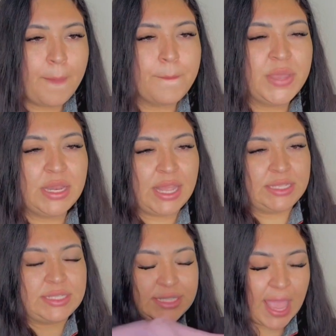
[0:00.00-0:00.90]
be like
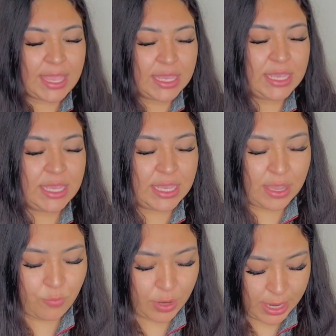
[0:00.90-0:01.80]
saggy.
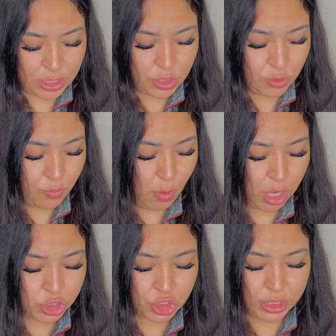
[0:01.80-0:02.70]
And when I do
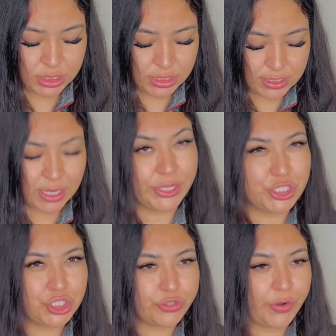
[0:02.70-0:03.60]
wash it, it's just gonna
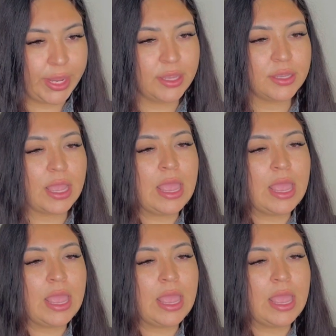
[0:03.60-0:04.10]
shrink.